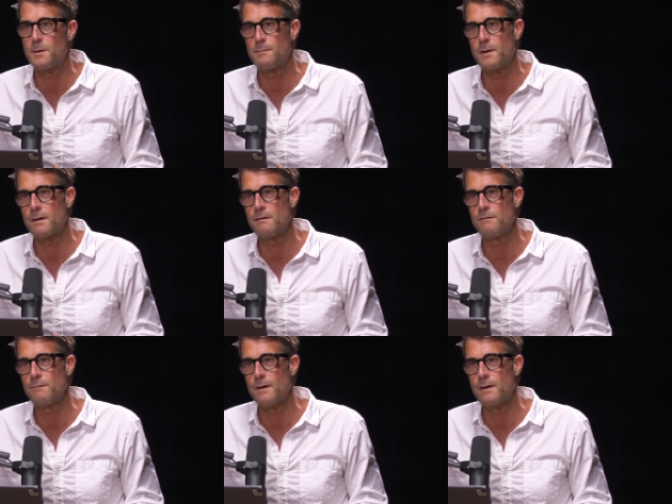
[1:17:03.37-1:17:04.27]
but I'm not going
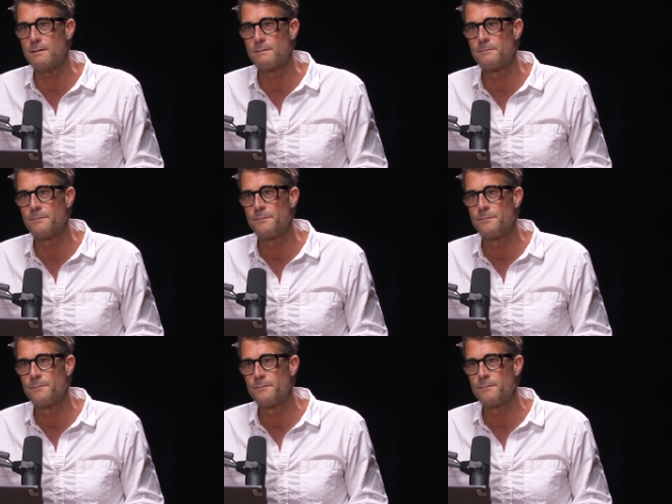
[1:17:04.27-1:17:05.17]
to do that. Mm-hmm,
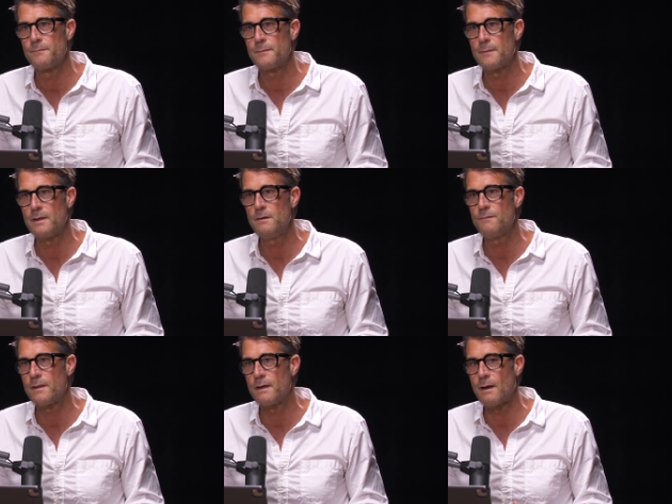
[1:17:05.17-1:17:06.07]
mm-hmm. And you've
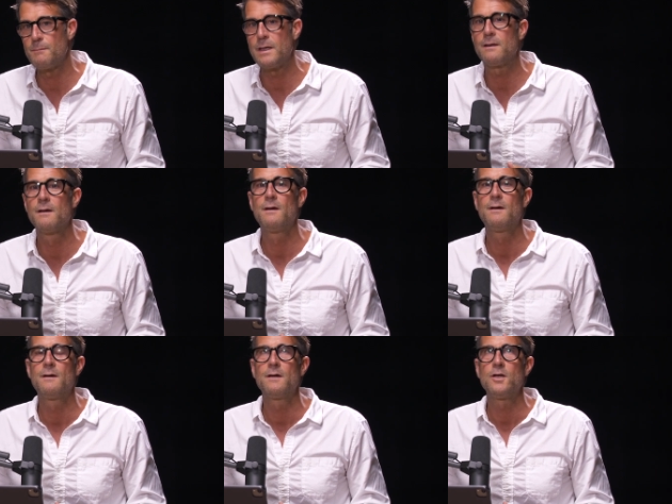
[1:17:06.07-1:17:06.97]
had that. I mean,
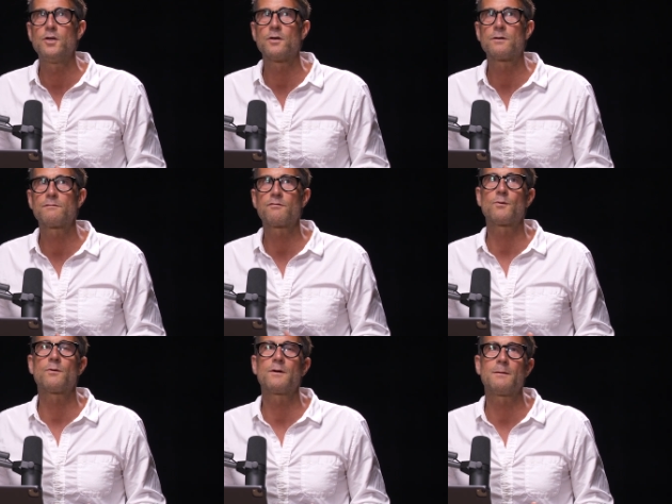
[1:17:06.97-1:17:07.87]
your
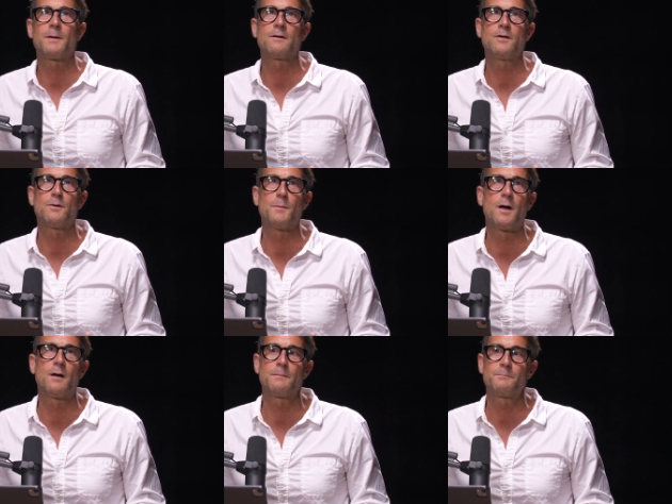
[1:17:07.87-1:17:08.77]
story about your
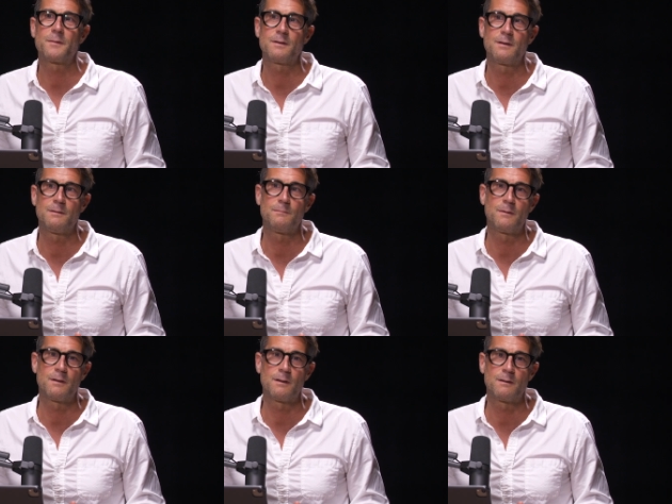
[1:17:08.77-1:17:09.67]
mom in
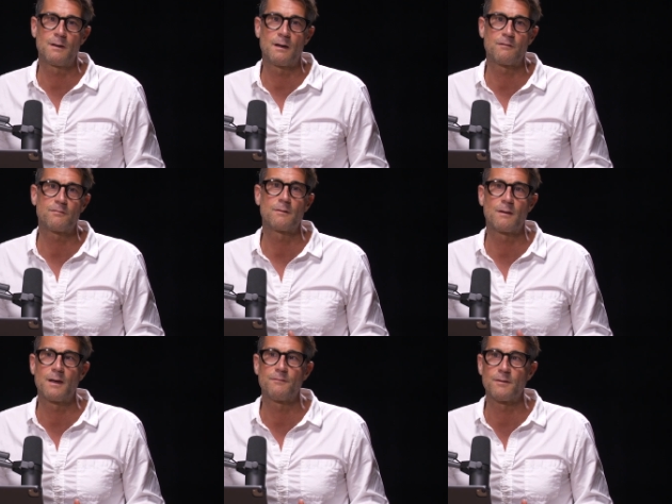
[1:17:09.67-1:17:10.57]
on a
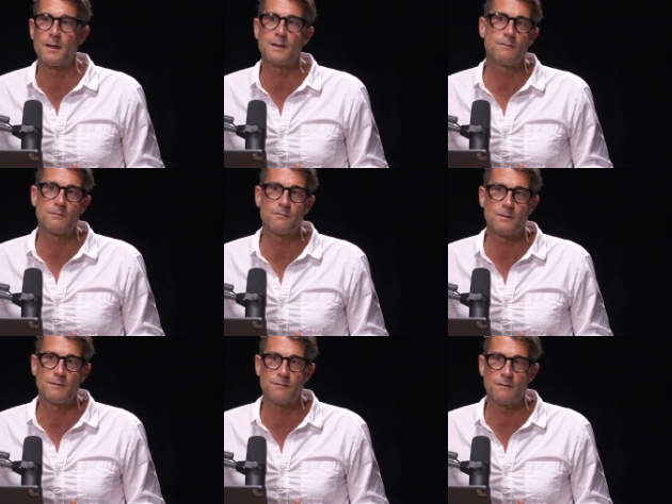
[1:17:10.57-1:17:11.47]
certain level like
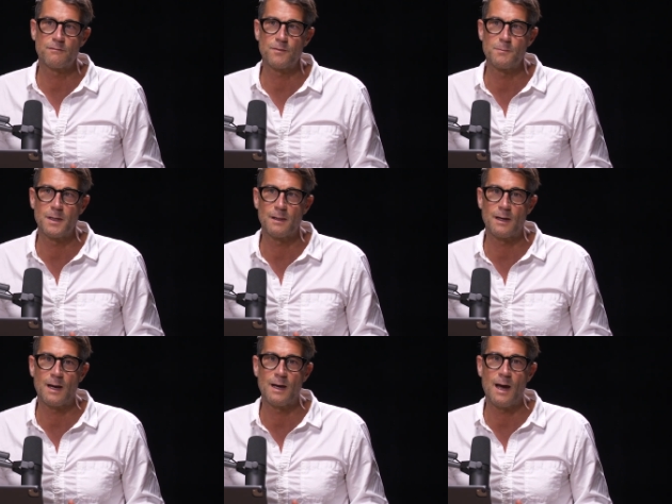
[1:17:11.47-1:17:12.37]
illustrates this for me.
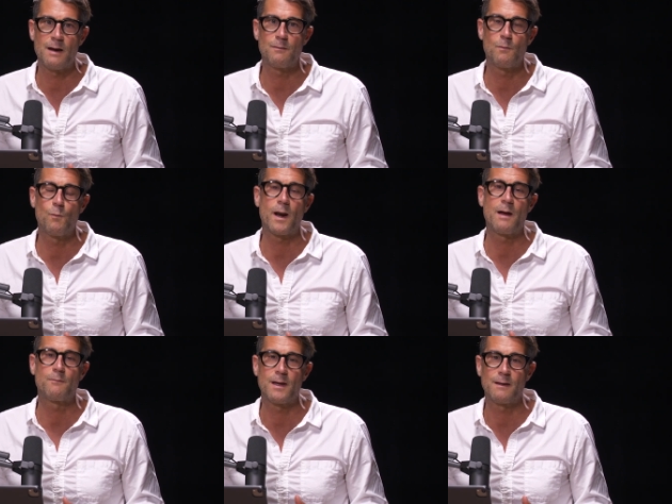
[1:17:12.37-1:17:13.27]
Like I, I what
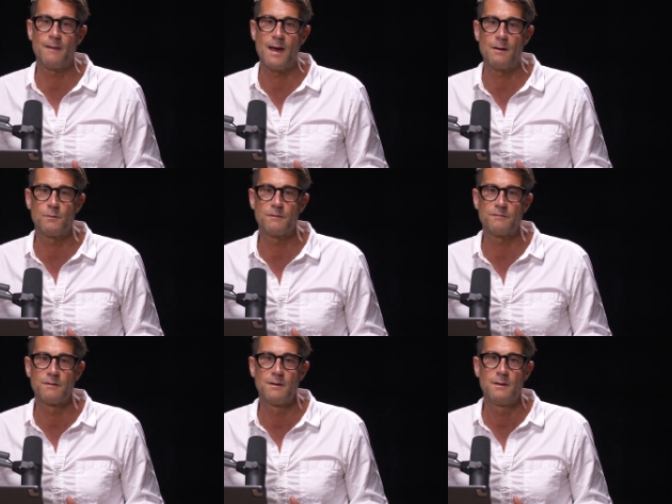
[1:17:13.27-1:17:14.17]
I read in that
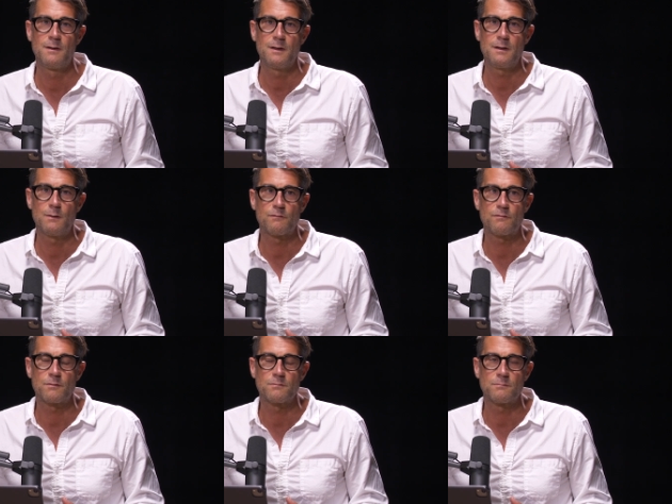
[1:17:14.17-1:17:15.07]
was, you know, a
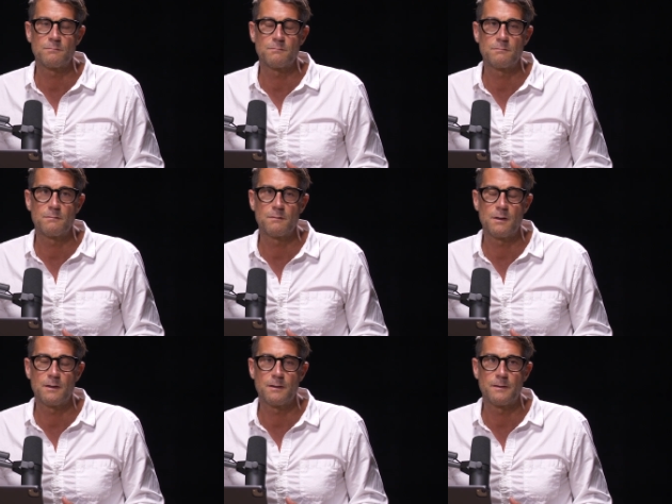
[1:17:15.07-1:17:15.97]
certain
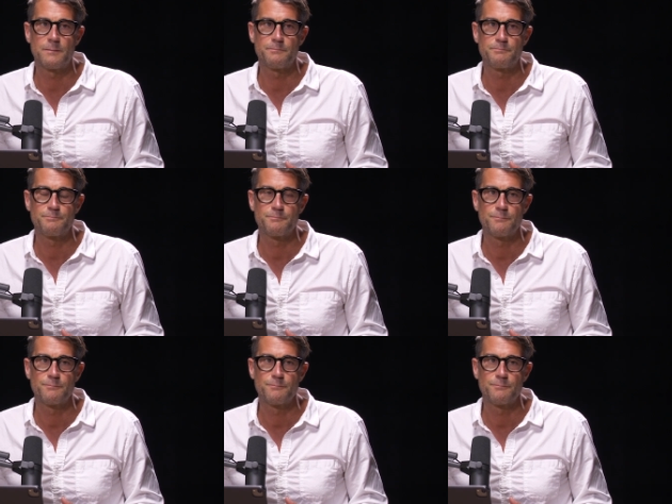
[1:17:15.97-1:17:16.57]
um,